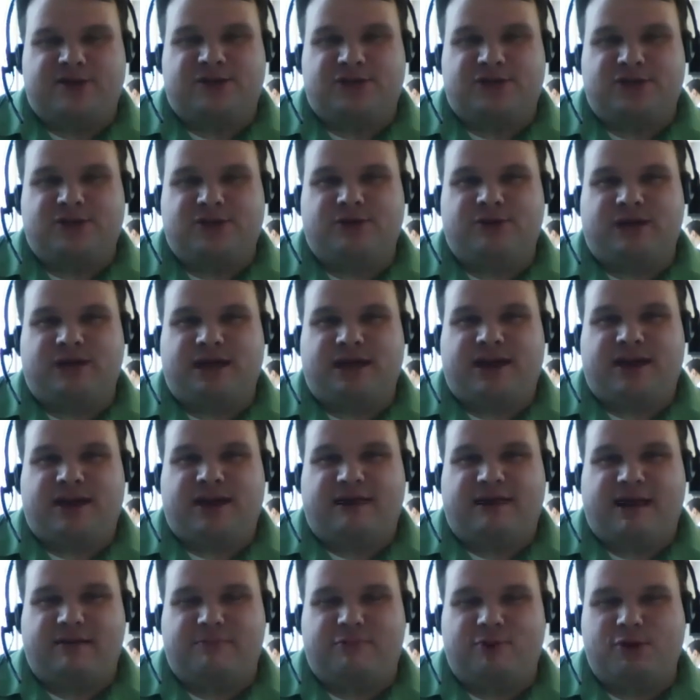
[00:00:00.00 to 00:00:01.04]
too. Yeah,
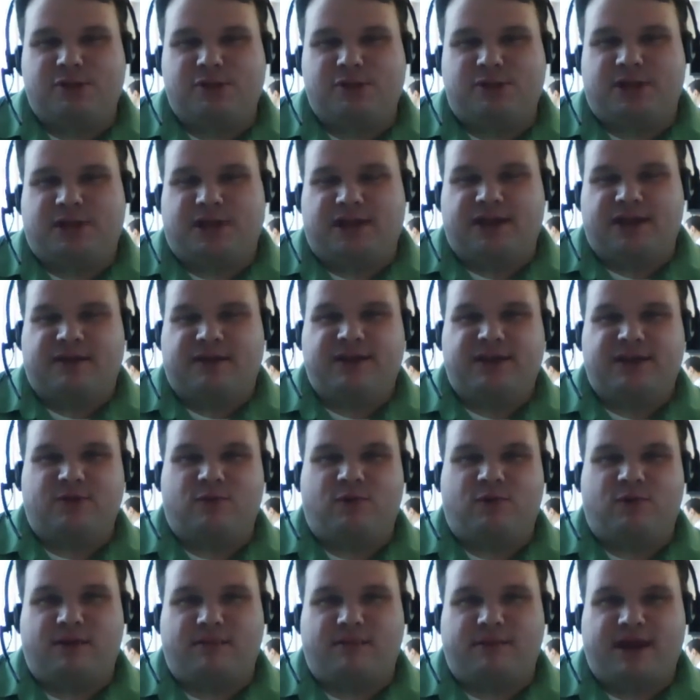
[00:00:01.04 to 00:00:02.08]
I posted the link to
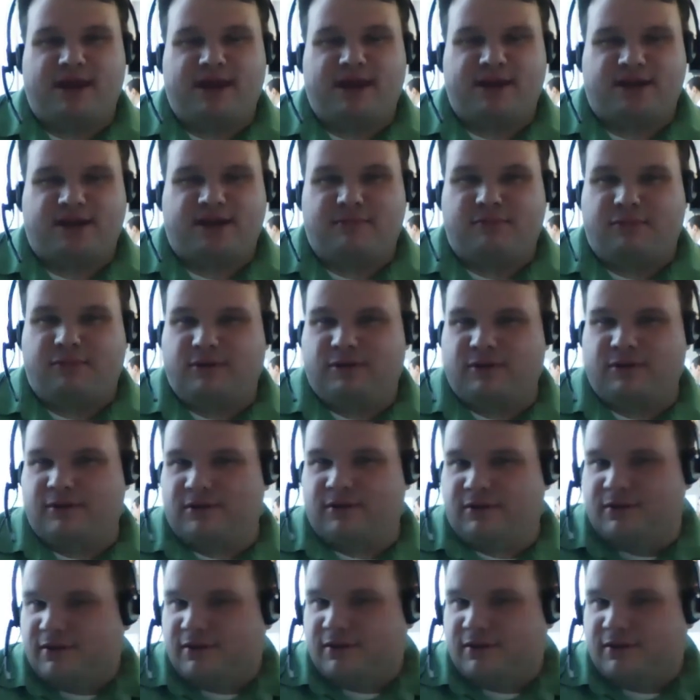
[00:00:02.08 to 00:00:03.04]
one of my Tumblr.